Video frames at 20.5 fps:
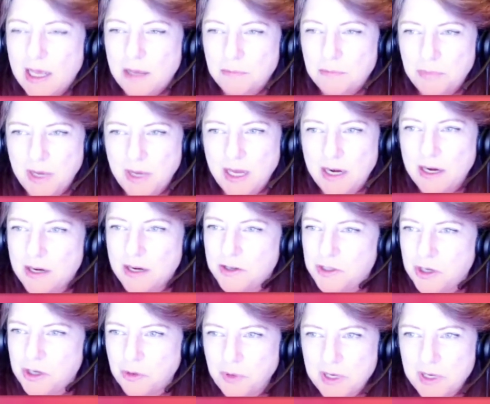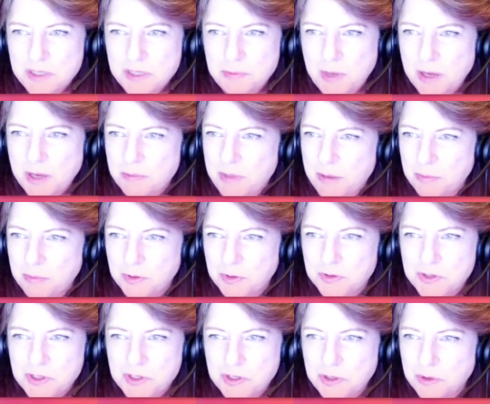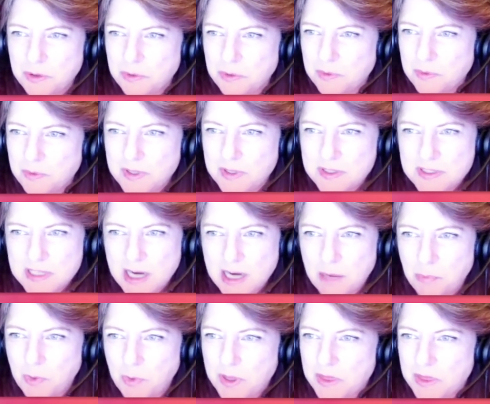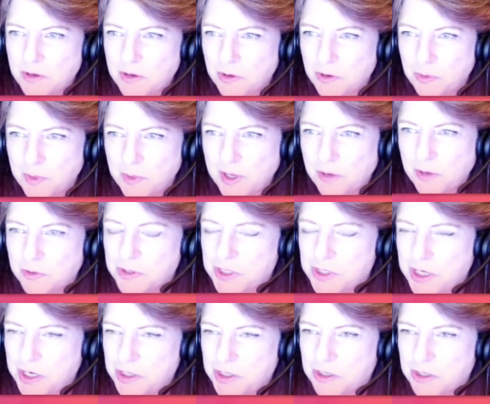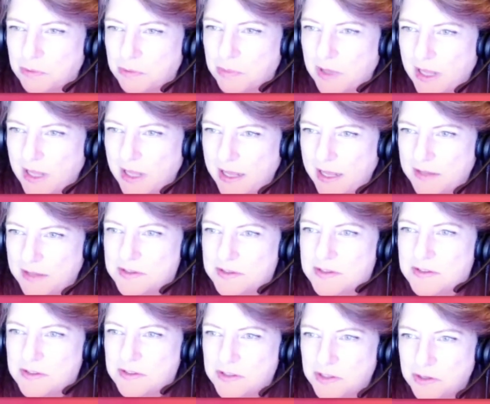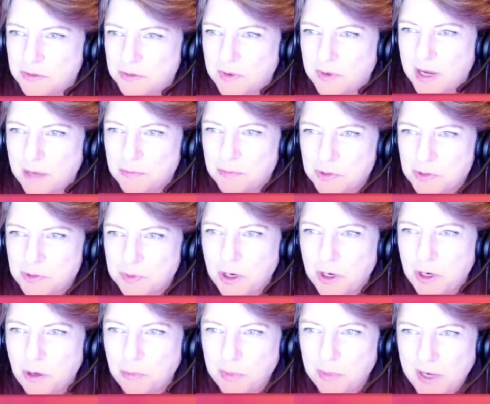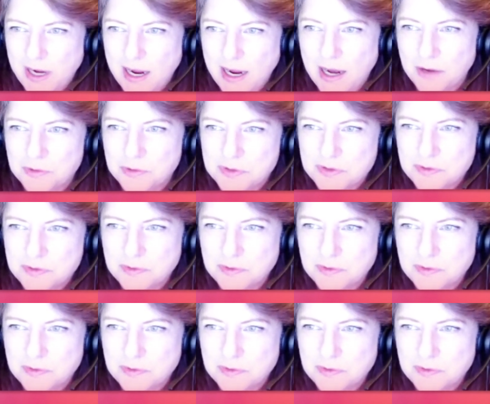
but don't expect people to stop what they're doing or change their plans to come to an open house,